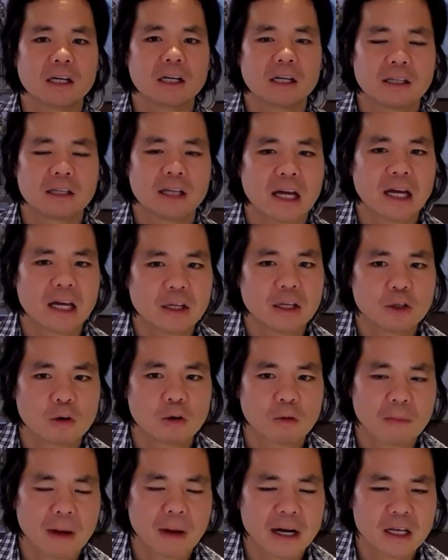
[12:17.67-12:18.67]
they took
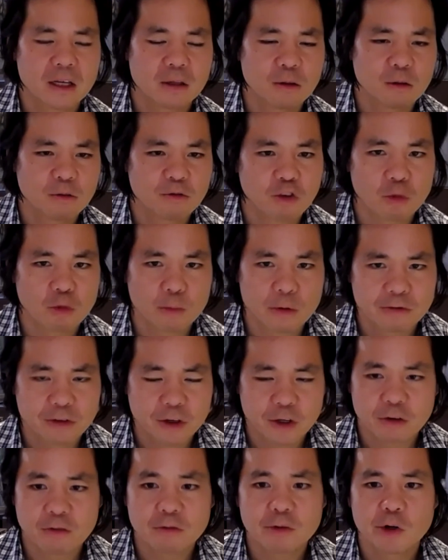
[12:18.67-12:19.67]
money in the form of a
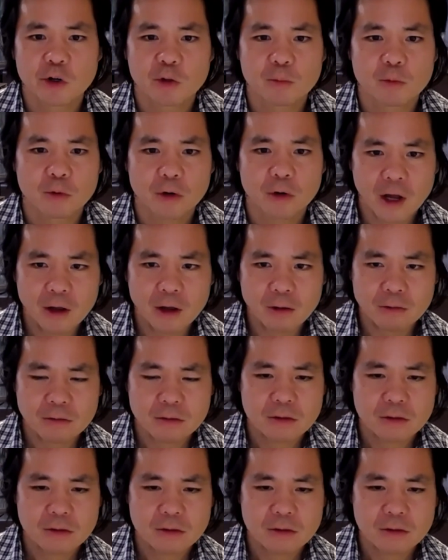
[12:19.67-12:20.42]
convertible note.